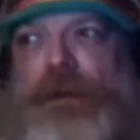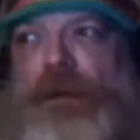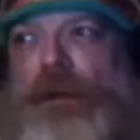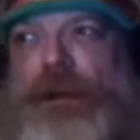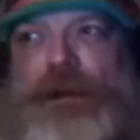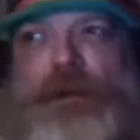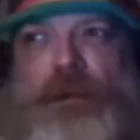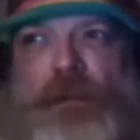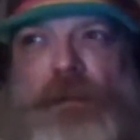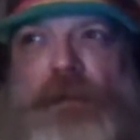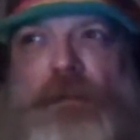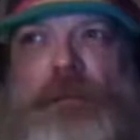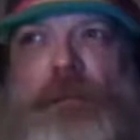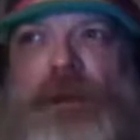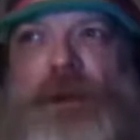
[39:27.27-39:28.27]
in
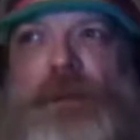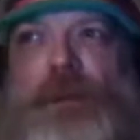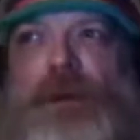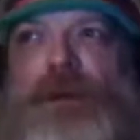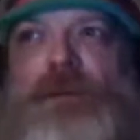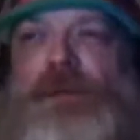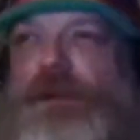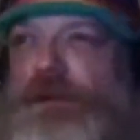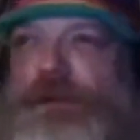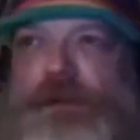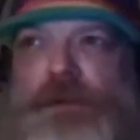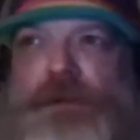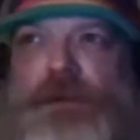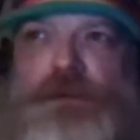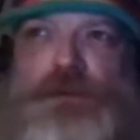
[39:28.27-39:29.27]
many ways
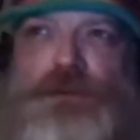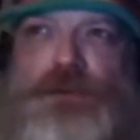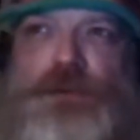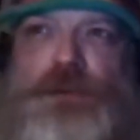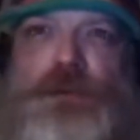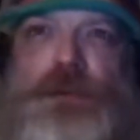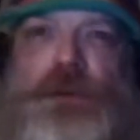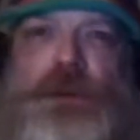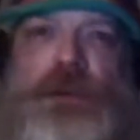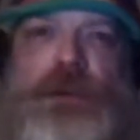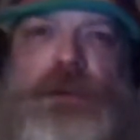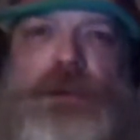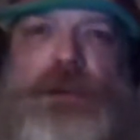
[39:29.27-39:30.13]
that's true, and